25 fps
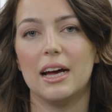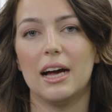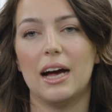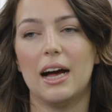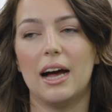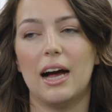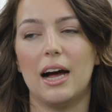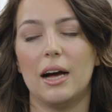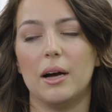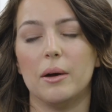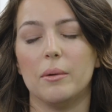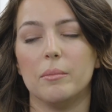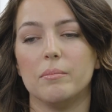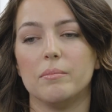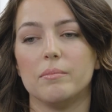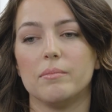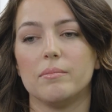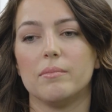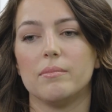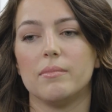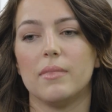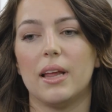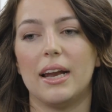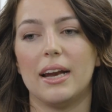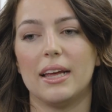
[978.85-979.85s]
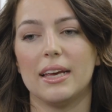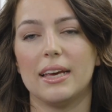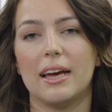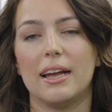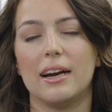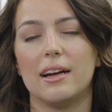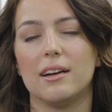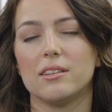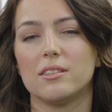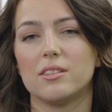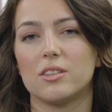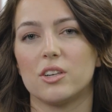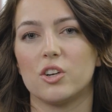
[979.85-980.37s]
And again,
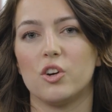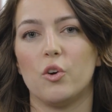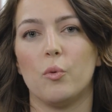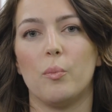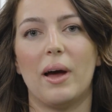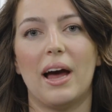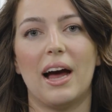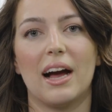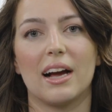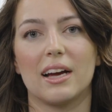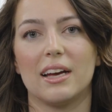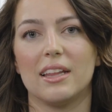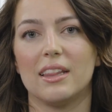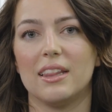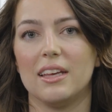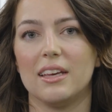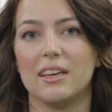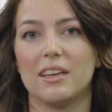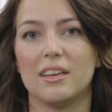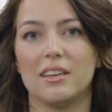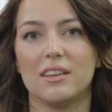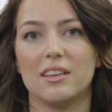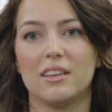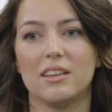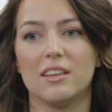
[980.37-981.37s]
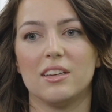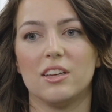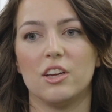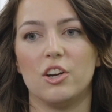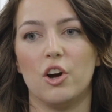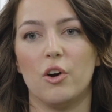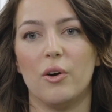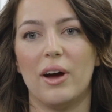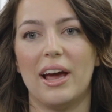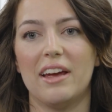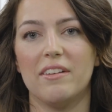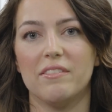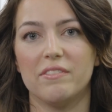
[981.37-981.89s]
I'll circle back. I think,
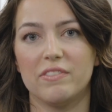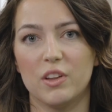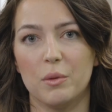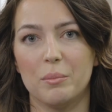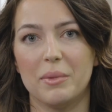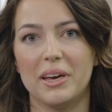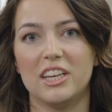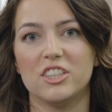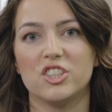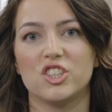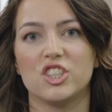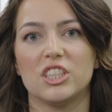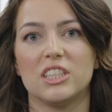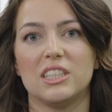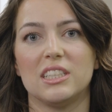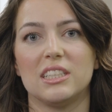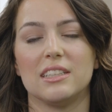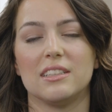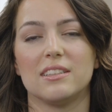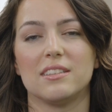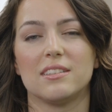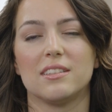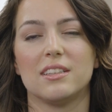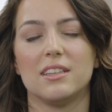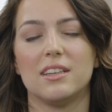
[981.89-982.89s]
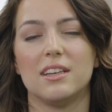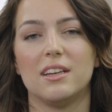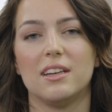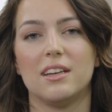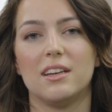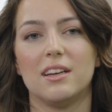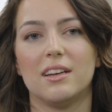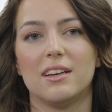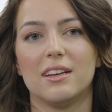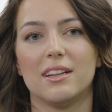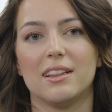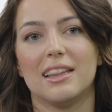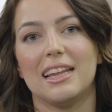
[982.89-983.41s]
inflammation is
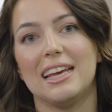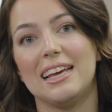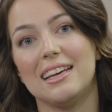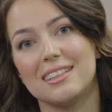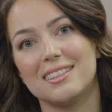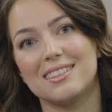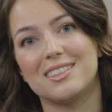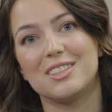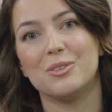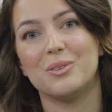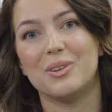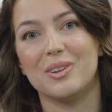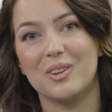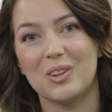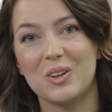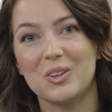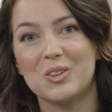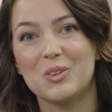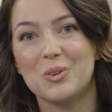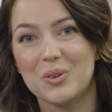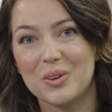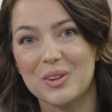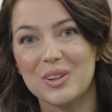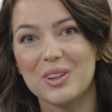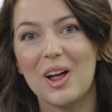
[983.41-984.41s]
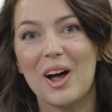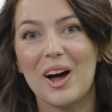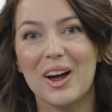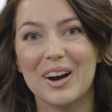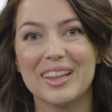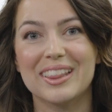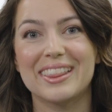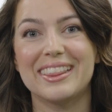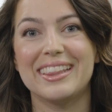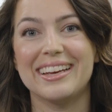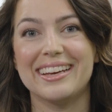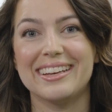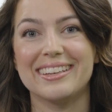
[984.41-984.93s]
linked to a lot
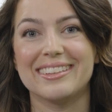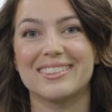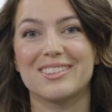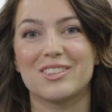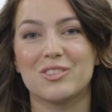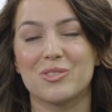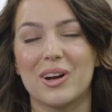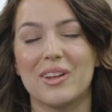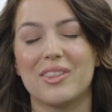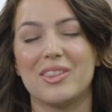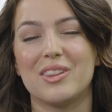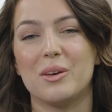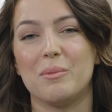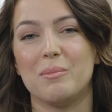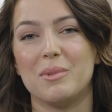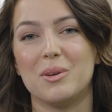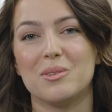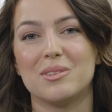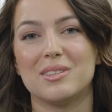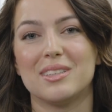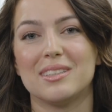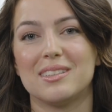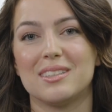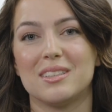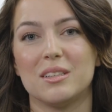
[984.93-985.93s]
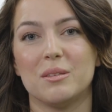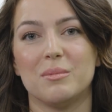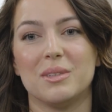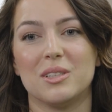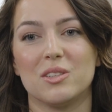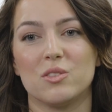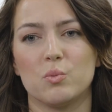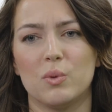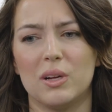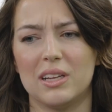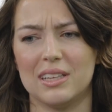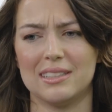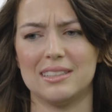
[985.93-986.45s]
of things throughout the immune system,
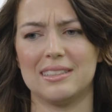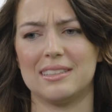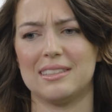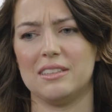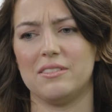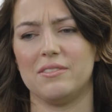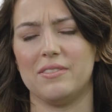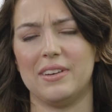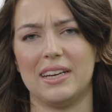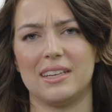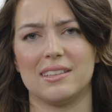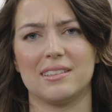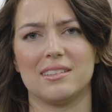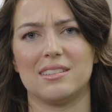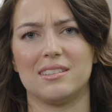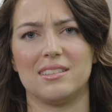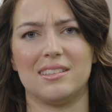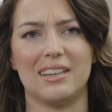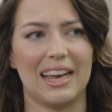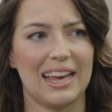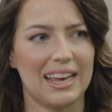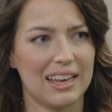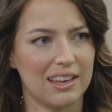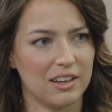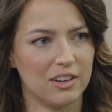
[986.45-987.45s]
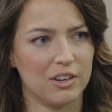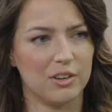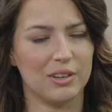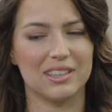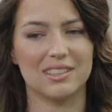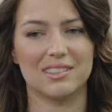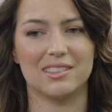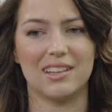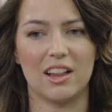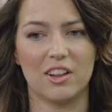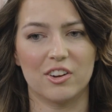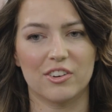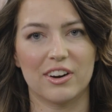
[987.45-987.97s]
as well as advanced,
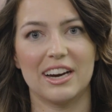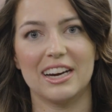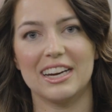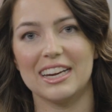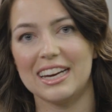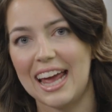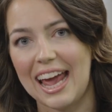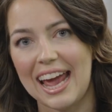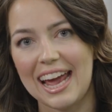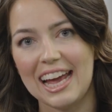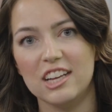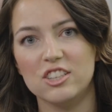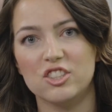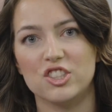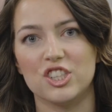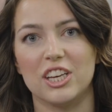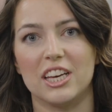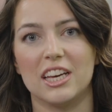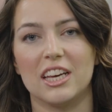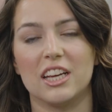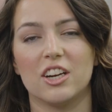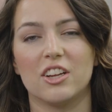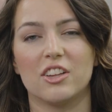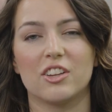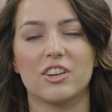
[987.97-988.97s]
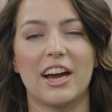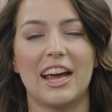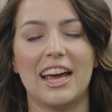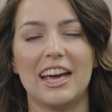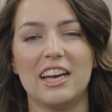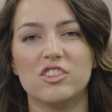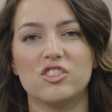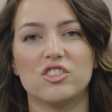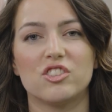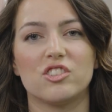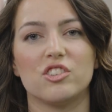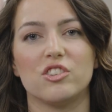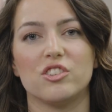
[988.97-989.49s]
accelerated aging and other
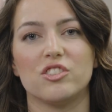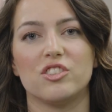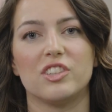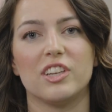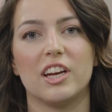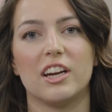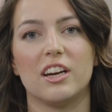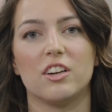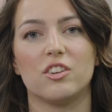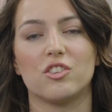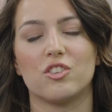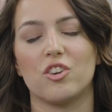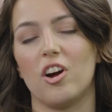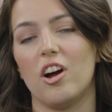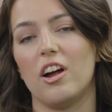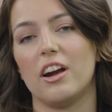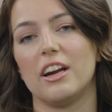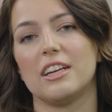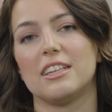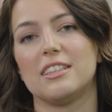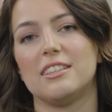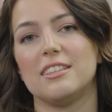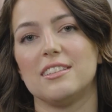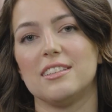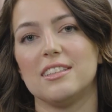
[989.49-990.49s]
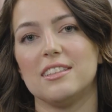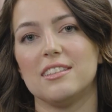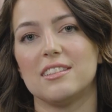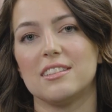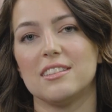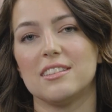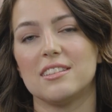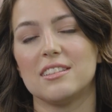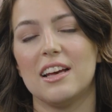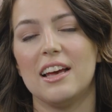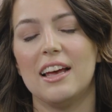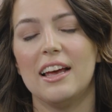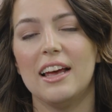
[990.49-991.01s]
age-associated chronic
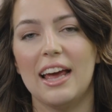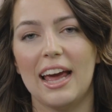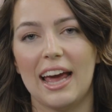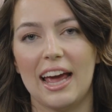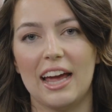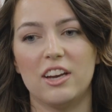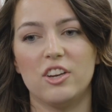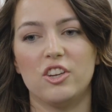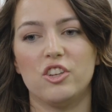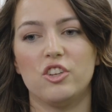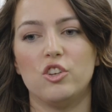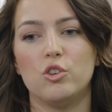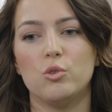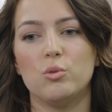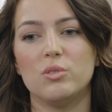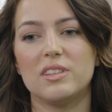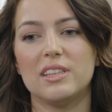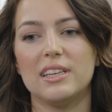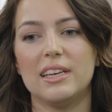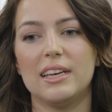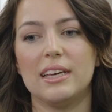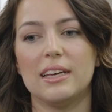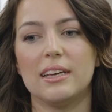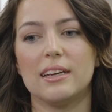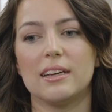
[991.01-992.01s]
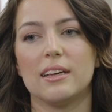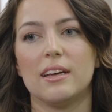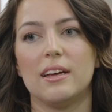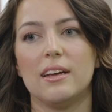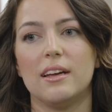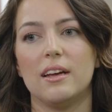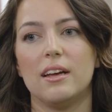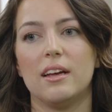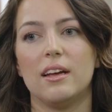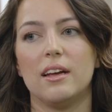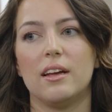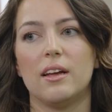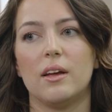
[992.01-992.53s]
diseases. And using
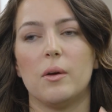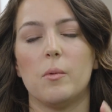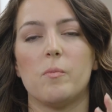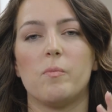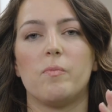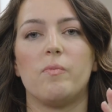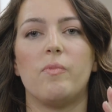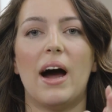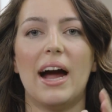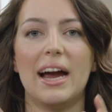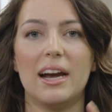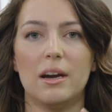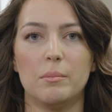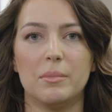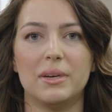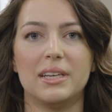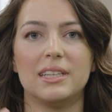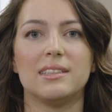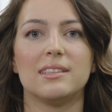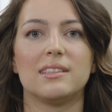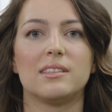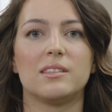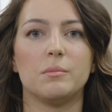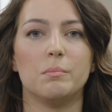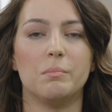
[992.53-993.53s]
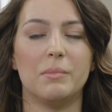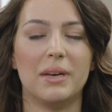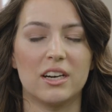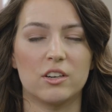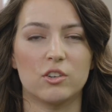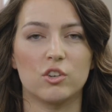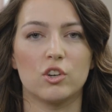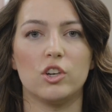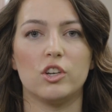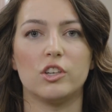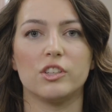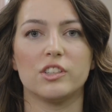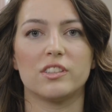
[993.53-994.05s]
vitamins,
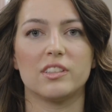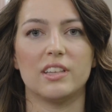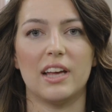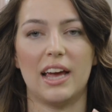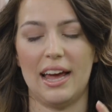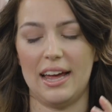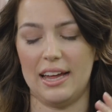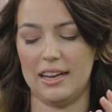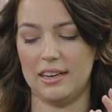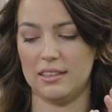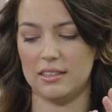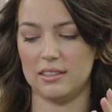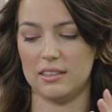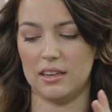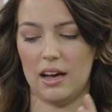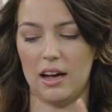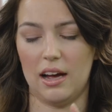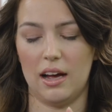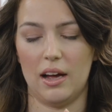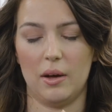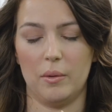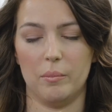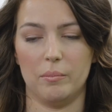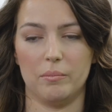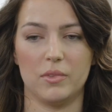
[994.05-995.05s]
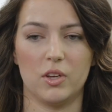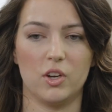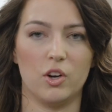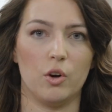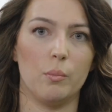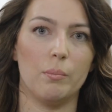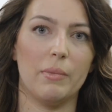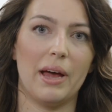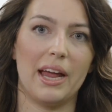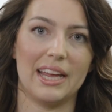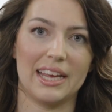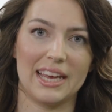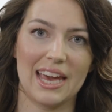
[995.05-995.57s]
minerals, and,
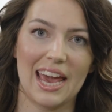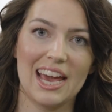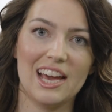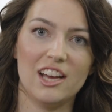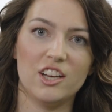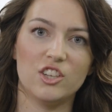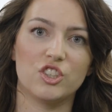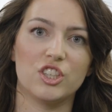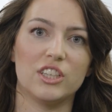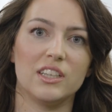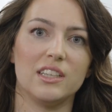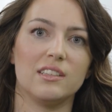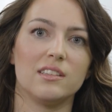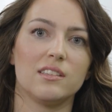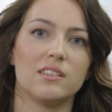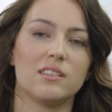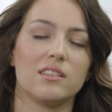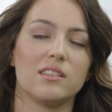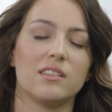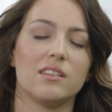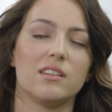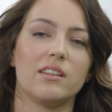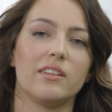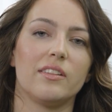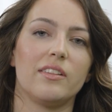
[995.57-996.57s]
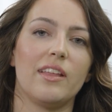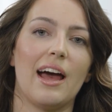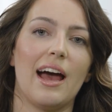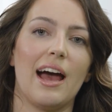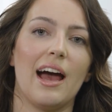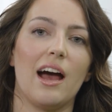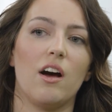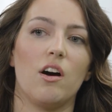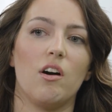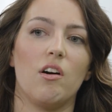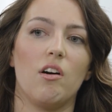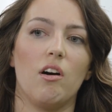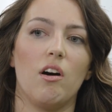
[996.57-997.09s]
medications
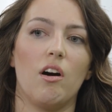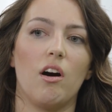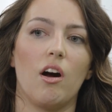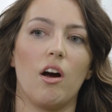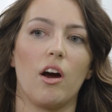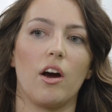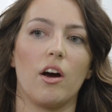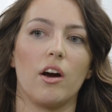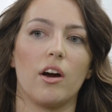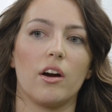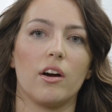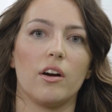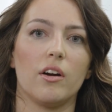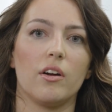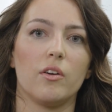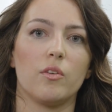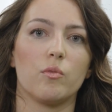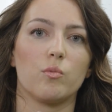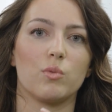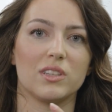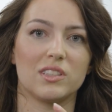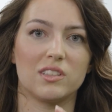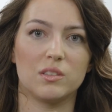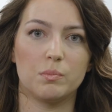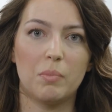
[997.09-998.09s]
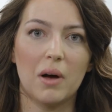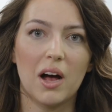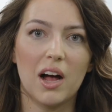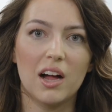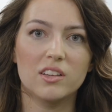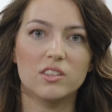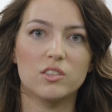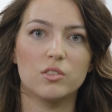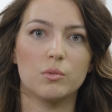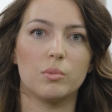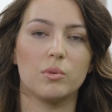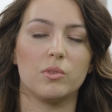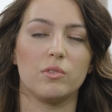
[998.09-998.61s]
that are
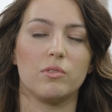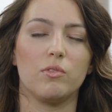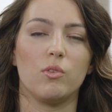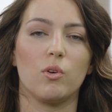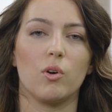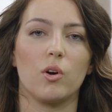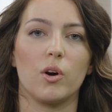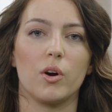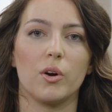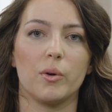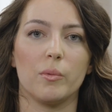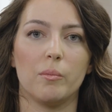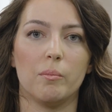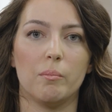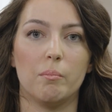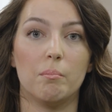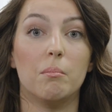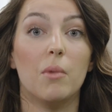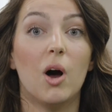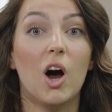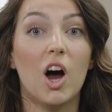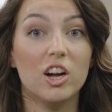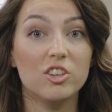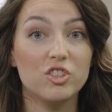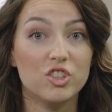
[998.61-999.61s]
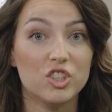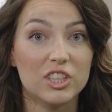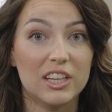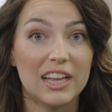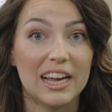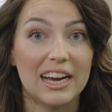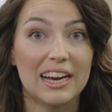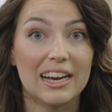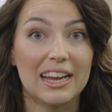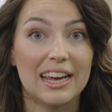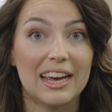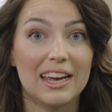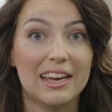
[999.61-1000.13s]
responsible for
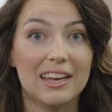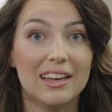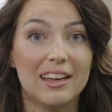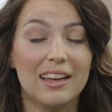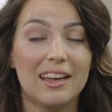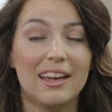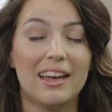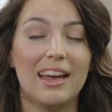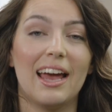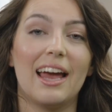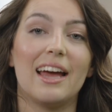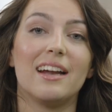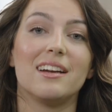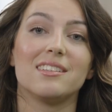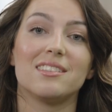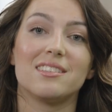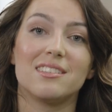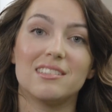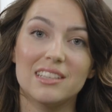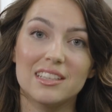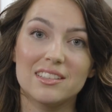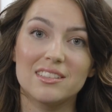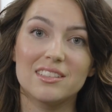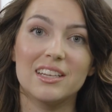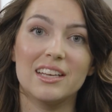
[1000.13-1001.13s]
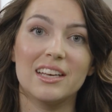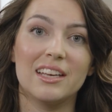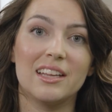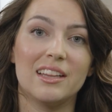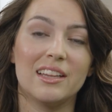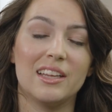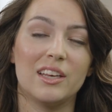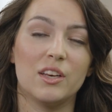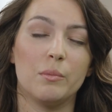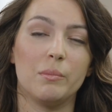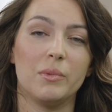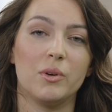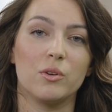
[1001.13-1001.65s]
modulating and assisting in
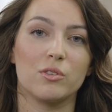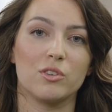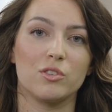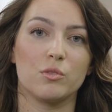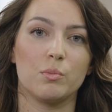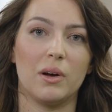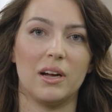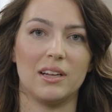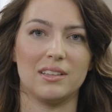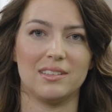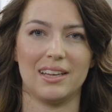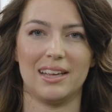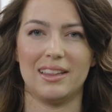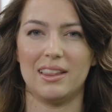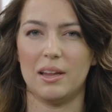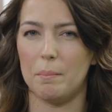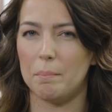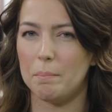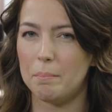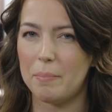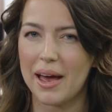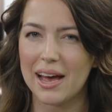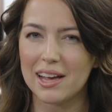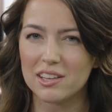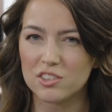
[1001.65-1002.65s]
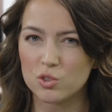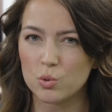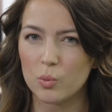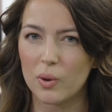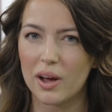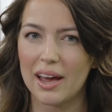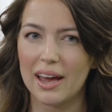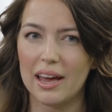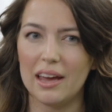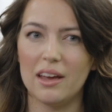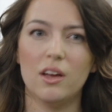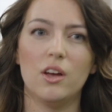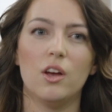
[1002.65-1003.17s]
the immune response in the best
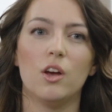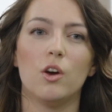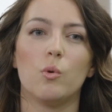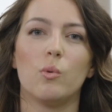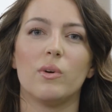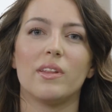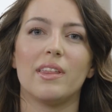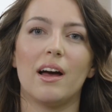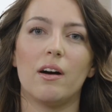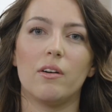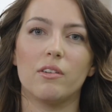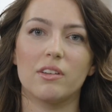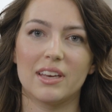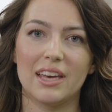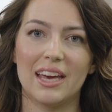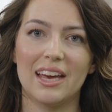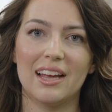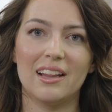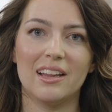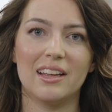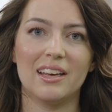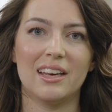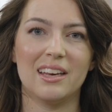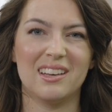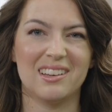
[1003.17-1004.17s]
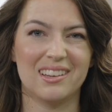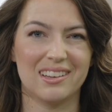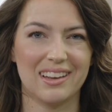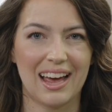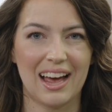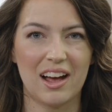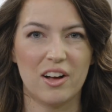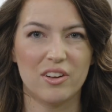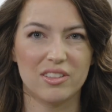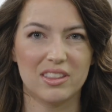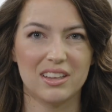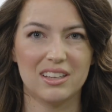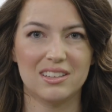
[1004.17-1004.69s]
way without killing
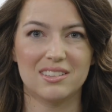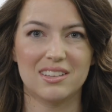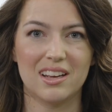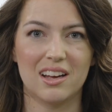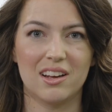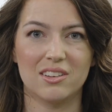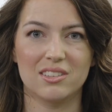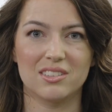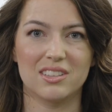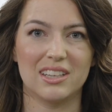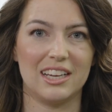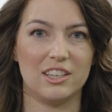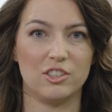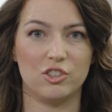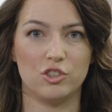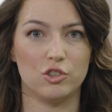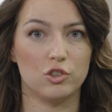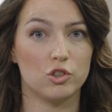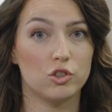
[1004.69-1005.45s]
healthy cells that